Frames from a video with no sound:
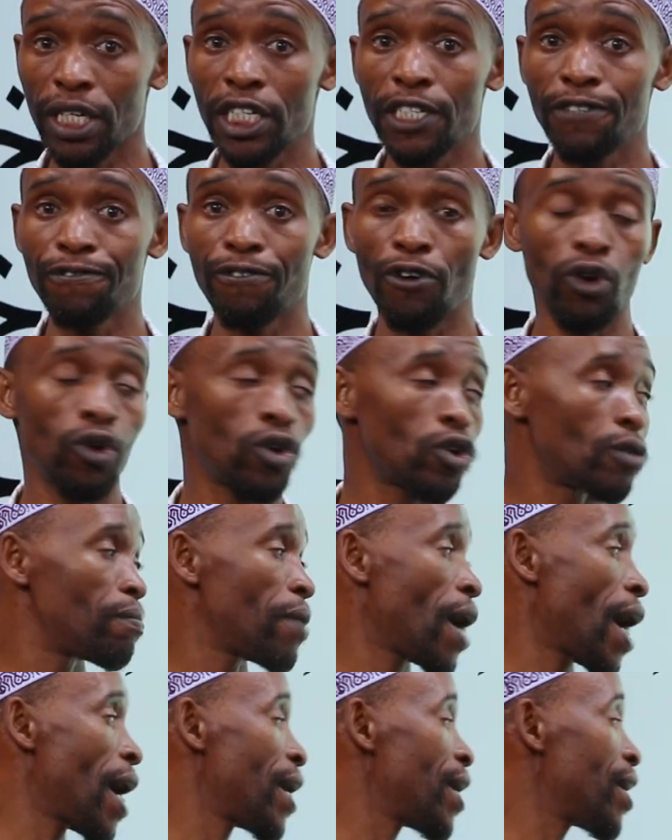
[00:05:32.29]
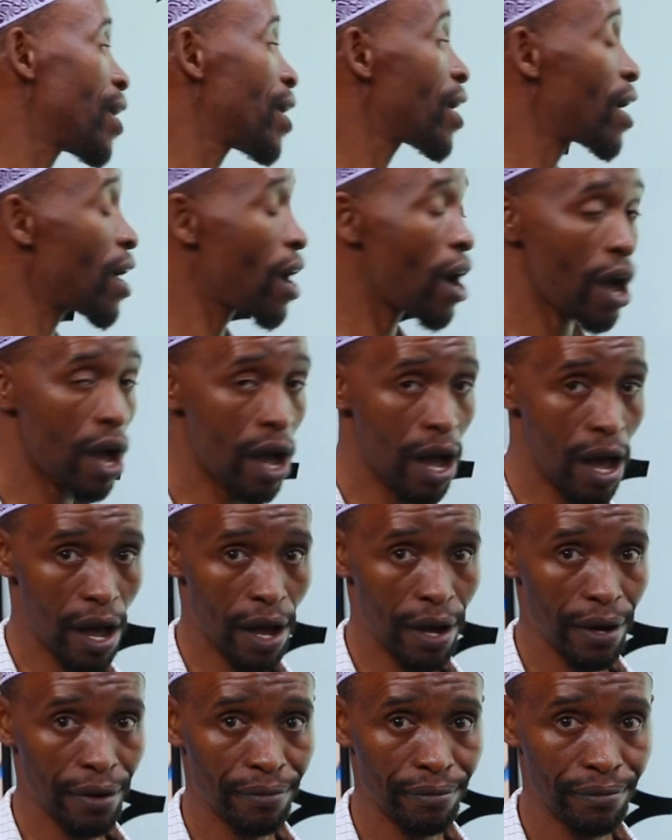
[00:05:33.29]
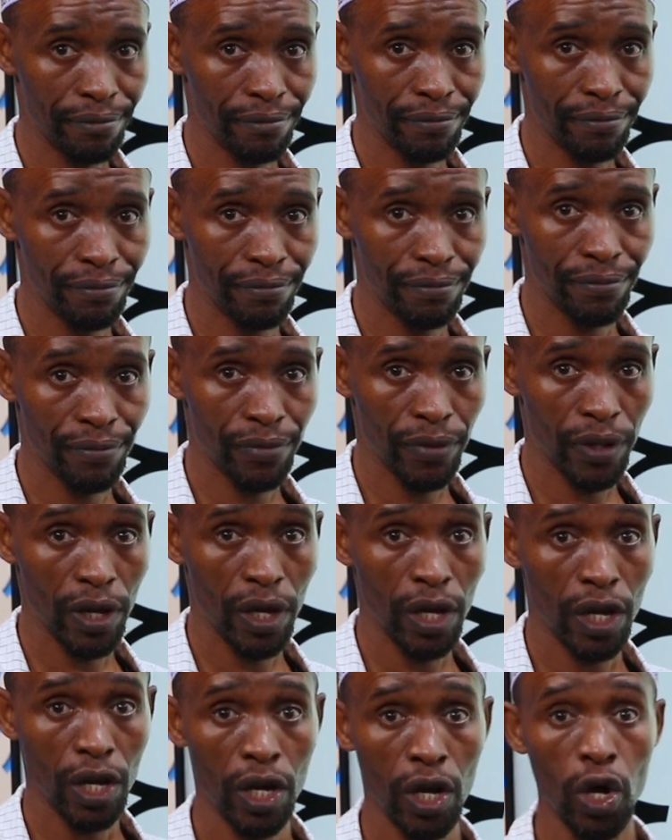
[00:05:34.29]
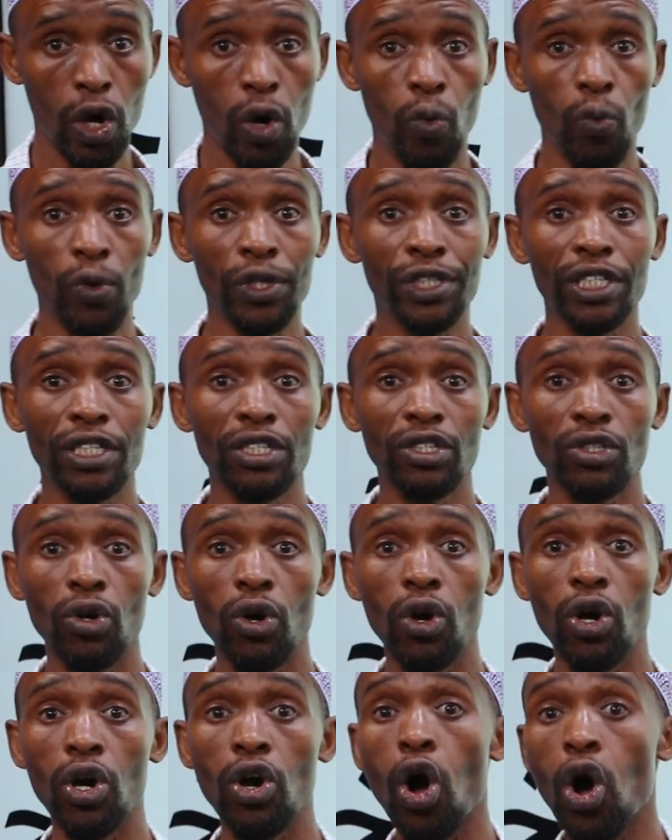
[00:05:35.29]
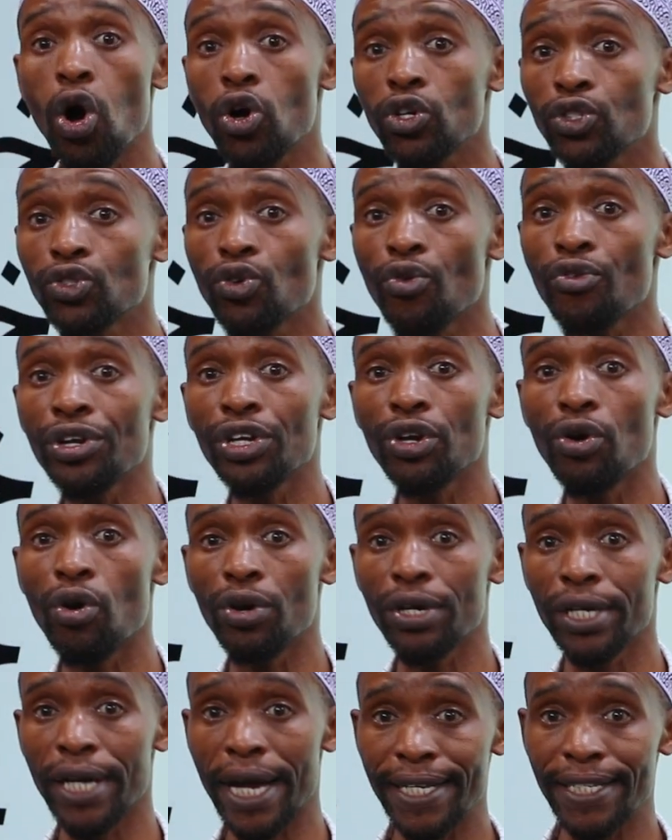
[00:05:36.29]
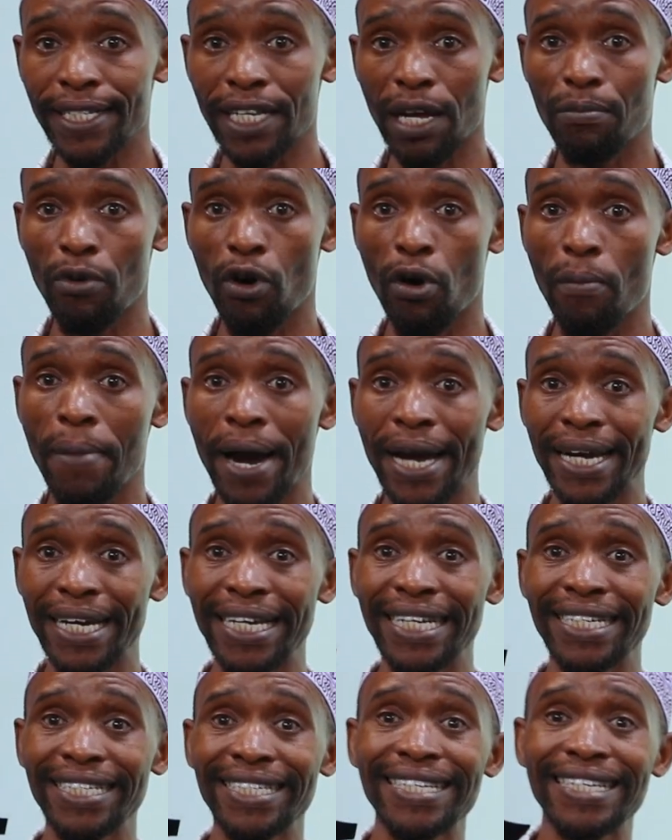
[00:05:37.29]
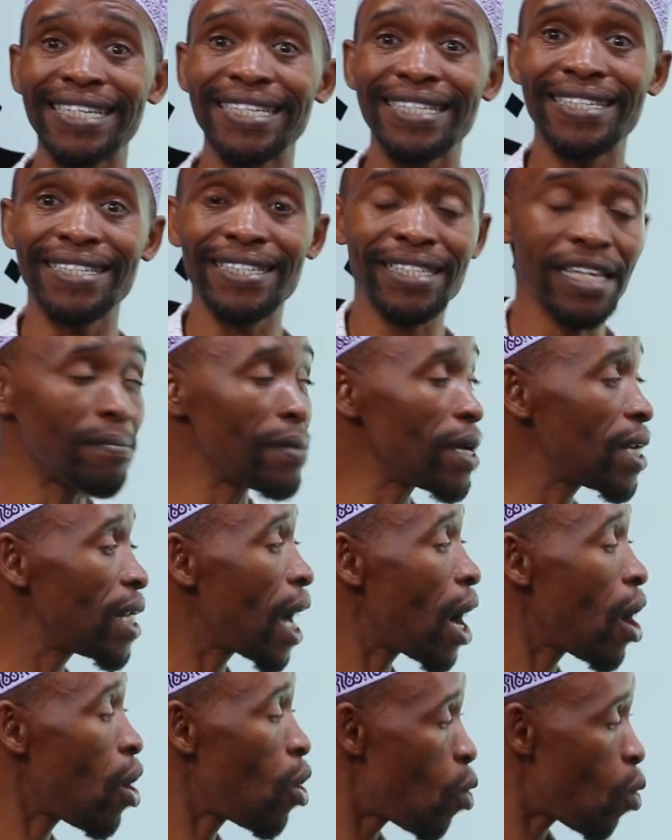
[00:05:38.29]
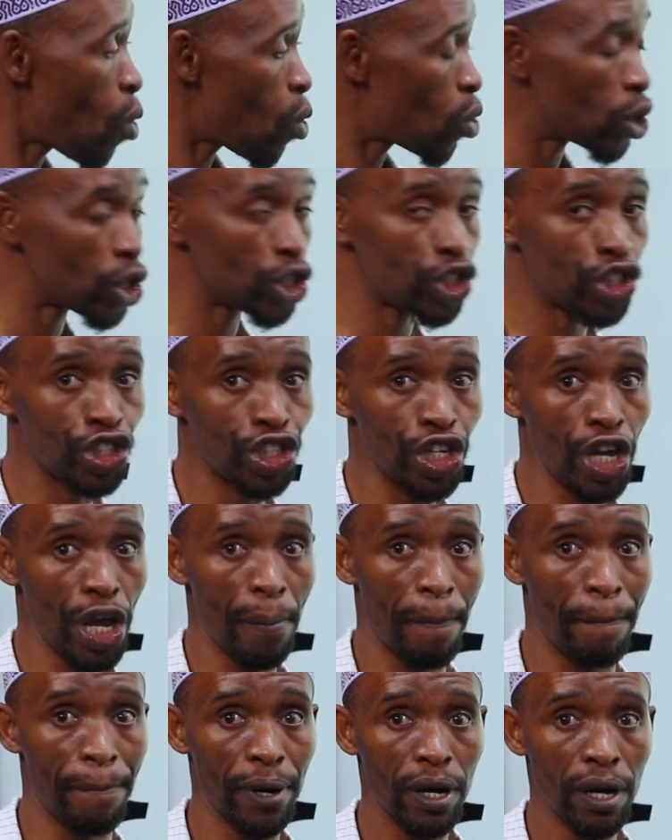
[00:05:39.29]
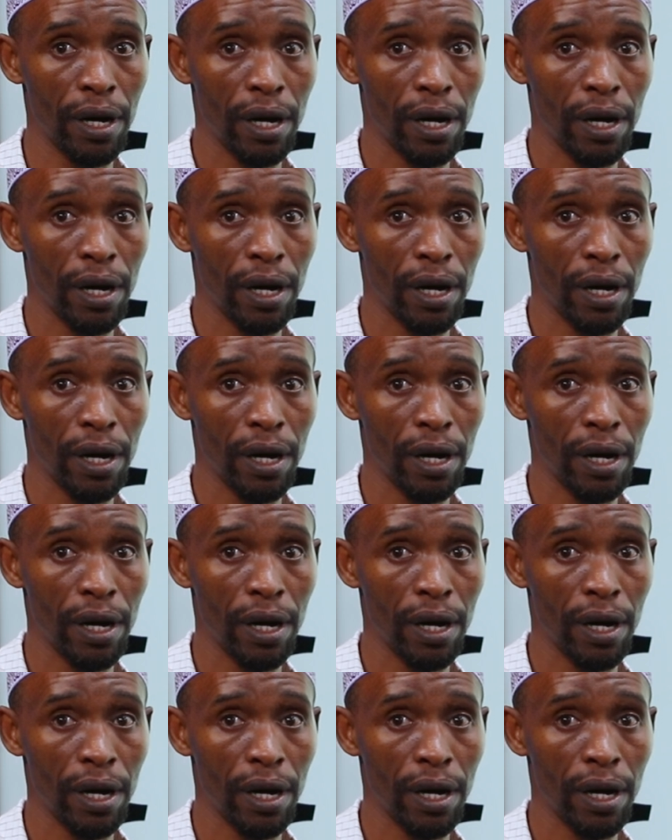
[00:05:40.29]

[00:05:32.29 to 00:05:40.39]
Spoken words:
is followed by Hha, which is also recognizable by its similar hook shape.